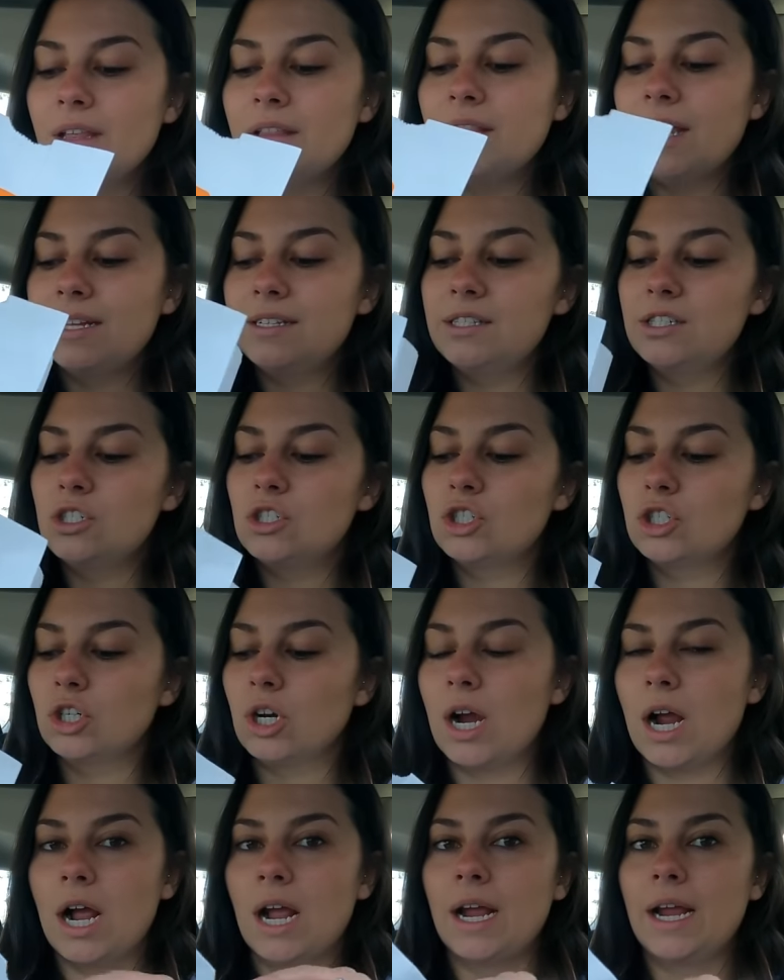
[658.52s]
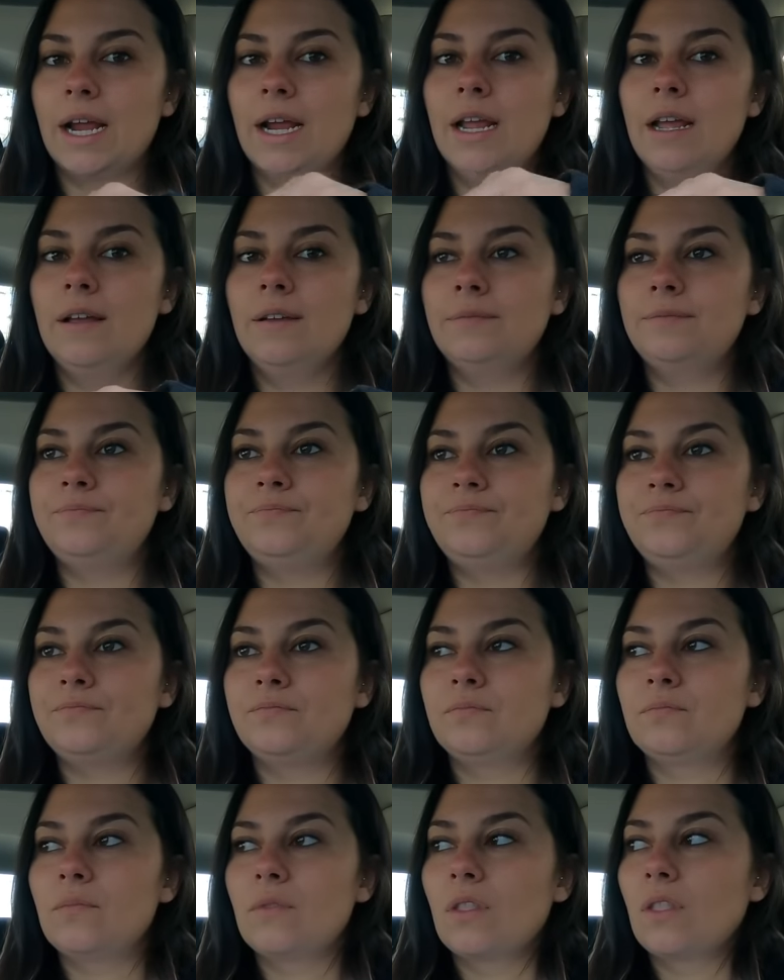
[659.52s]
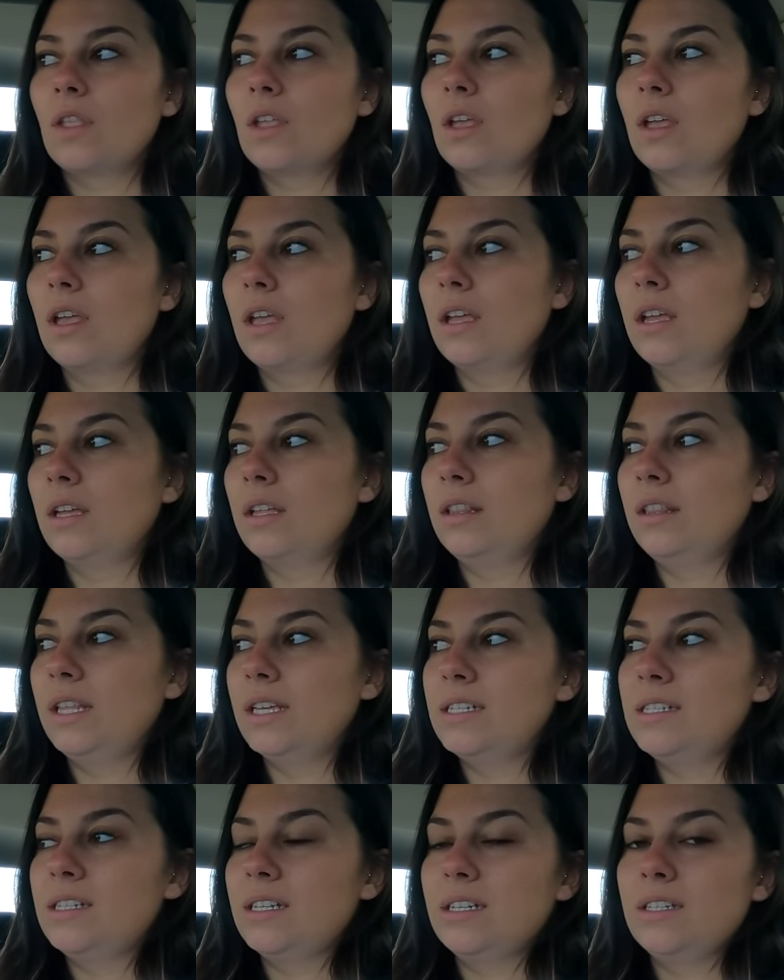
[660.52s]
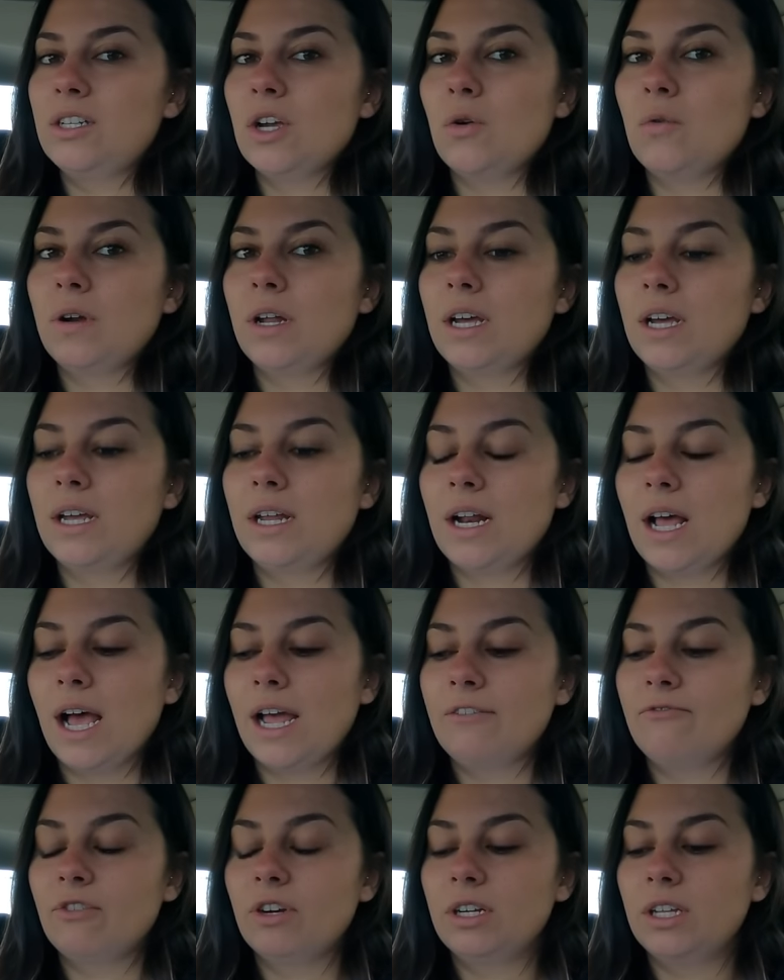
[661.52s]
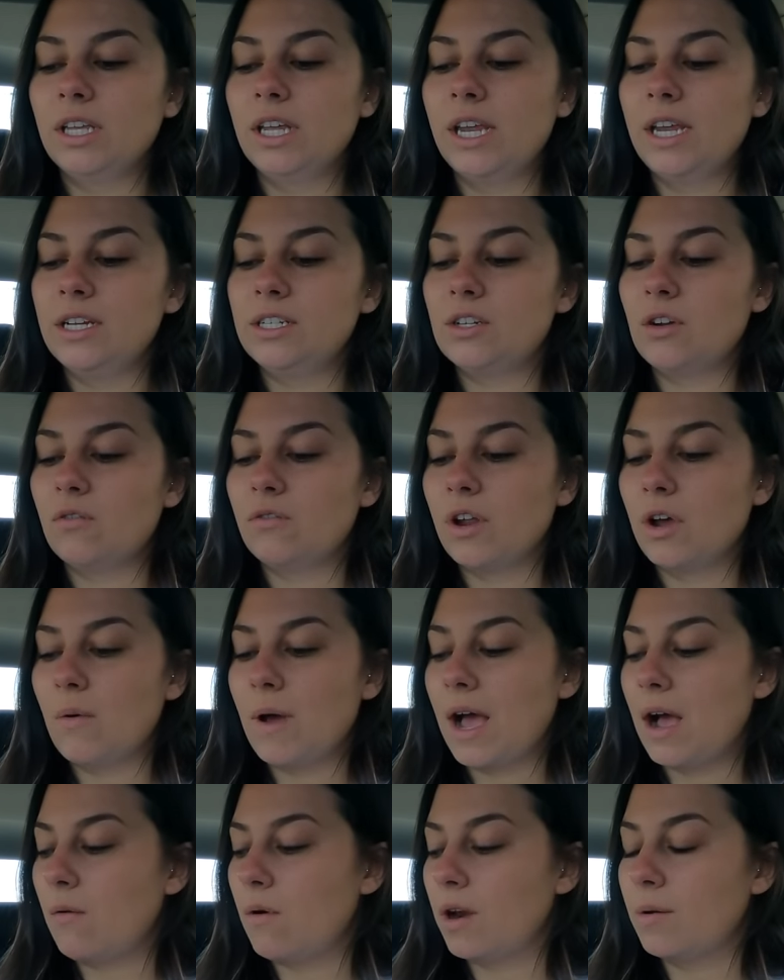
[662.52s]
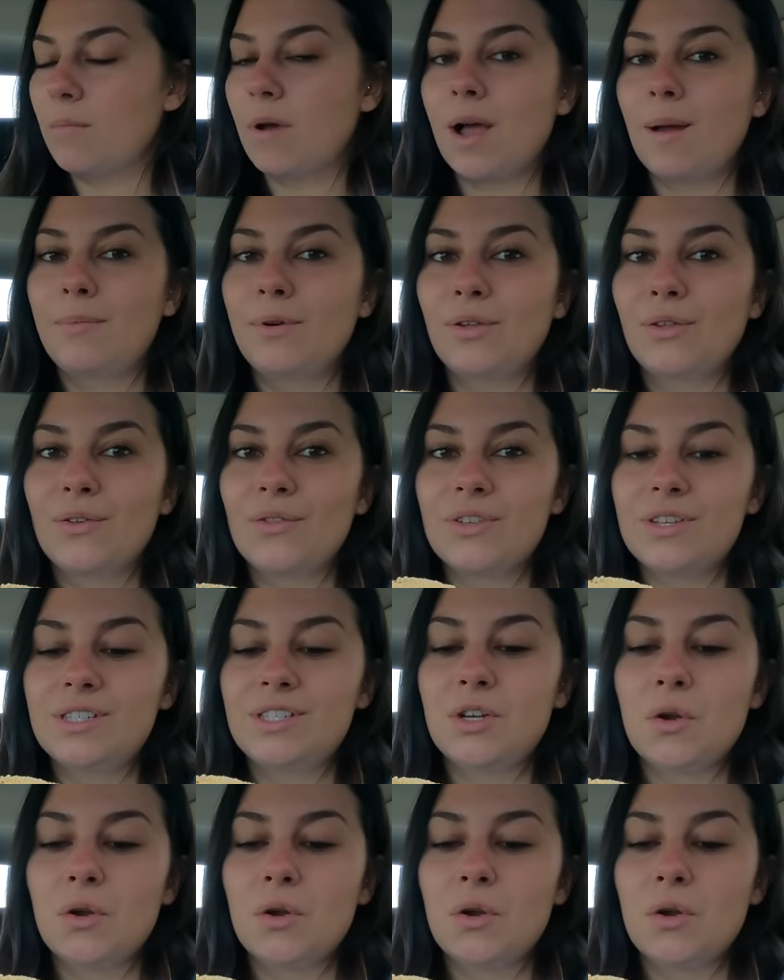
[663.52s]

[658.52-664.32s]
Let's try this donut. I really don't know how unpopular this